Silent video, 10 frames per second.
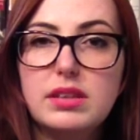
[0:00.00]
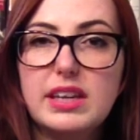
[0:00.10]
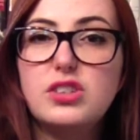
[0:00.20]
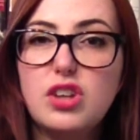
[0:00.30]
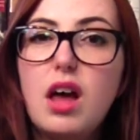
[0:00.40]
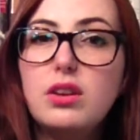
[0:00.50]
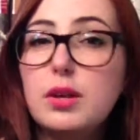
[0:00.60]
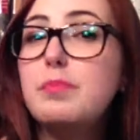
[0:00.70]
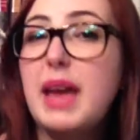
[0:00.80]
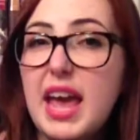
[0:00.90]
Like a dollar
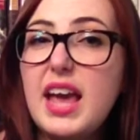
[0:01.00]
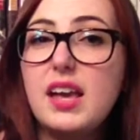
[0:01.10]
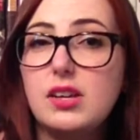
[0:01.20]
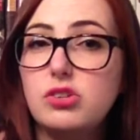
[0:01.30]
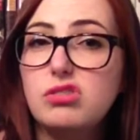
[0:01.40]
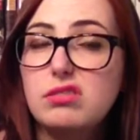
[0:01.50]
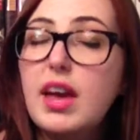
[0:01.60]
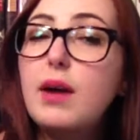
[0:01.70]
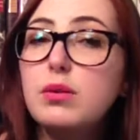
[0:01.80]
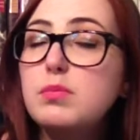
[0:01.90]
a page,
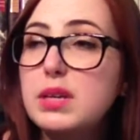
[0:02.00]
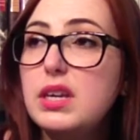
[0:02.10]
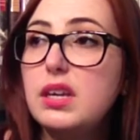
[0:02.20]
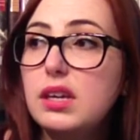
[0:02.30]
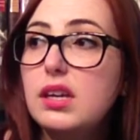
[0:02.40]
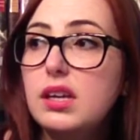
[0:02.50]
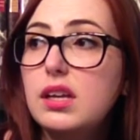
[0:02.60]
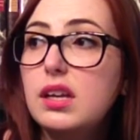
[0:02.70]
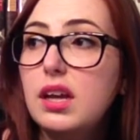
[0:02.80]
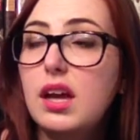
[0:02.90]
that would be,
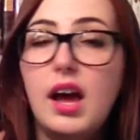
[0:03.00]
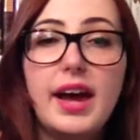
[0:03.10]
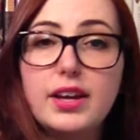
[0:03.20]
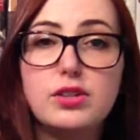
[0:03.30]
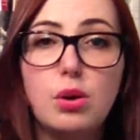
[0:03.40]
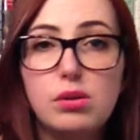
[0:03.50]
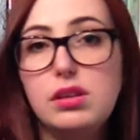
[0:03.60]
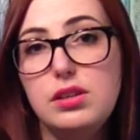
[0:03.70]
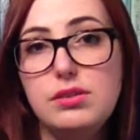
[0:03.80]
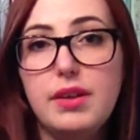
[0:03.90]
I could
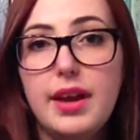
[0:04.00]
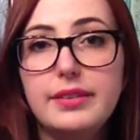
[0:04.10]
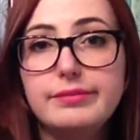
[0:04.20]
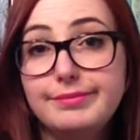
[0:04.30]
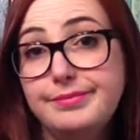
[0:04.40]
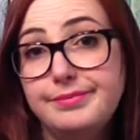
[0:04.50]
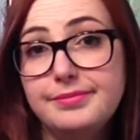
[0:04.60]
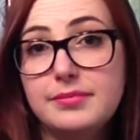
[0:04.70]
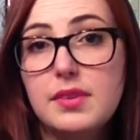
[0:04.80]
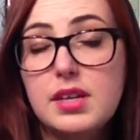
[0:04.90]
totally do that.
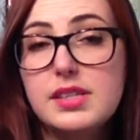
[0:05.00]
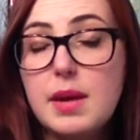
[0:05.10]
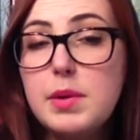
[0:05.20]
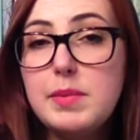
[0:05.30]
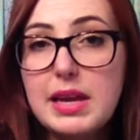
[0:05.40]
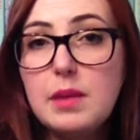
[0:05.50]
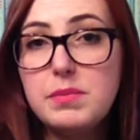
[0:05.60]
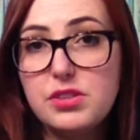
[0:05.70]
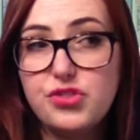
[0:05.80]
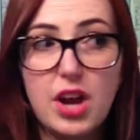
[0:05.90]
Someone make up
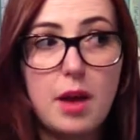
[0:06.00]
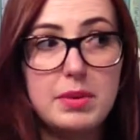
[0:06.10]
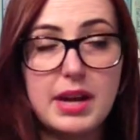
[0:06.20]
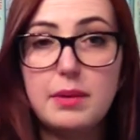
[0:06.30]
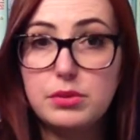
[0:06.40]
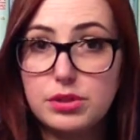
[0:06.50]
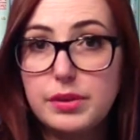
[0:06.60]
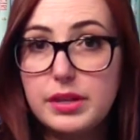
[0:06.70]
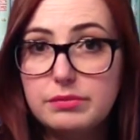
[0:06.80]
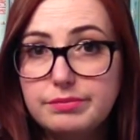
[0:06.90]
this job and I will do
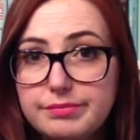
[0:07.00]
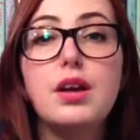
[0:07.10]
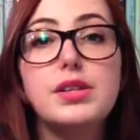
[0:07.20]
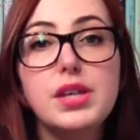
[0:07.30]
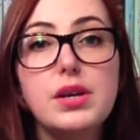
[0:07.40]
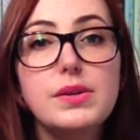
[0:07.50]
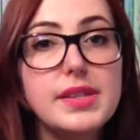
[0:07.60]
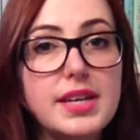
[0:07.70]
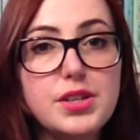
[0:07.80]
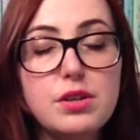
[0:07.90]
it. So
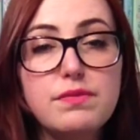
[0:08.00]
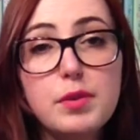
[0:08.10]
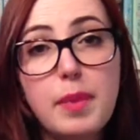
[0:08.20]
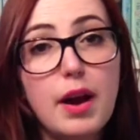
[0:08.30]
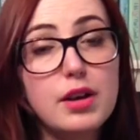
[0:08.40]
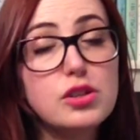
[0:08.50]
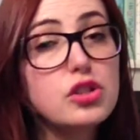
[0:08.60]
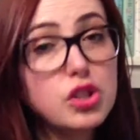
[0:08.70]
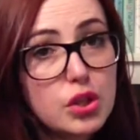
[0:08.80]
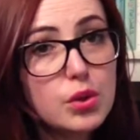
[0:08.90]
stay tuned for part
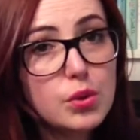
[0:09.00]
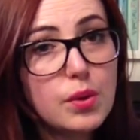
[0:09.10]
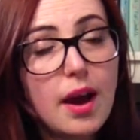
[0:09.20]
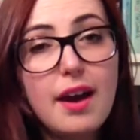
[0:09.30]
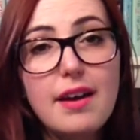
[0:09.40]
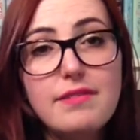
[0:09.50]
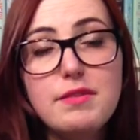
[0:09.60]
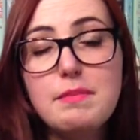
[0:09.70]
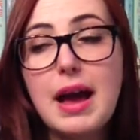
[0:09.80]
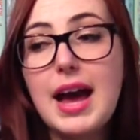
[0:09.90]
two
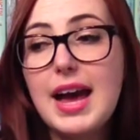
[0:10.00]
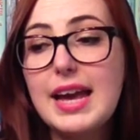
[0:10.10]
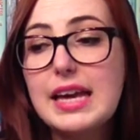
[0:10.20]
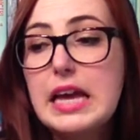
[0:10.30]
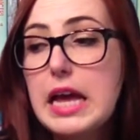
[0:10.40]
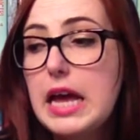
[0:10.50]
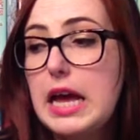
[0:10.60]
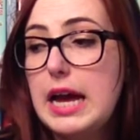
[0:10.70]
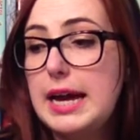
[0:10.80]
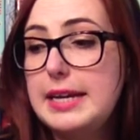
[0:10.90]
of my
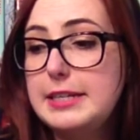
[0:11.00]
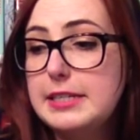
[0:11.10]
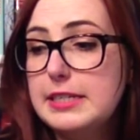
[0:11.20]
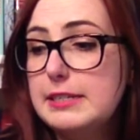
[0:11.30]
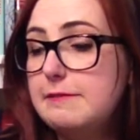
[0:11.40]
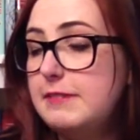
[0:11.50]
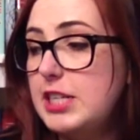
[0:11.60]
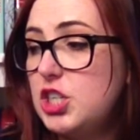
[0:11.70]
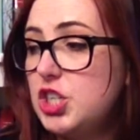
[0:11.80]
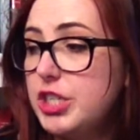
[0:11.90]

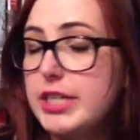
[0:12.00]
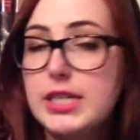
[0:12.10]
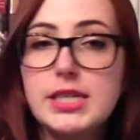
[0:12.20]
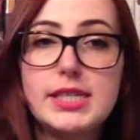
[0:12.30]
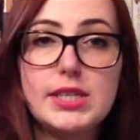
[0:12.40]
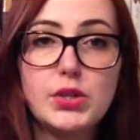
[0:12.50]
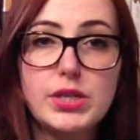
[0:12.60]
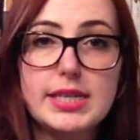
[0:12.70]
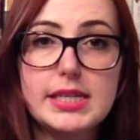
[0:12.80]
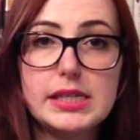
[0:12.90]
unfinished
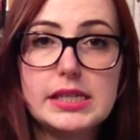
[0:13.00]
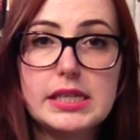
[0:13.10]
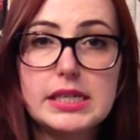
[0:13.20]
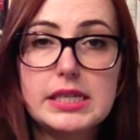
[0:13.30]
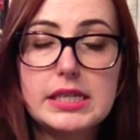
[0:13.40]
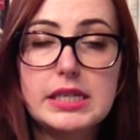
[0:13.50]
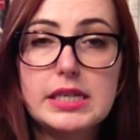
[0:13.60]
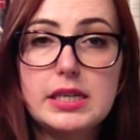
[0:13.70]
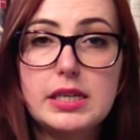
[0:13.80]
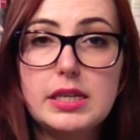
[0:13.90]
series
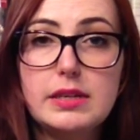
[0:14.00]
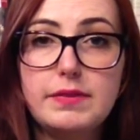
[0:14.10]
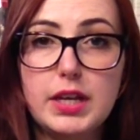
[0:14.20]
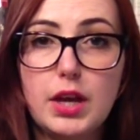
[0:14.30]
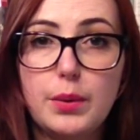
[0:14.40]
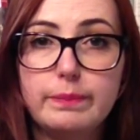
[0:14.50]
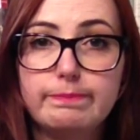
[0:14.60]
video.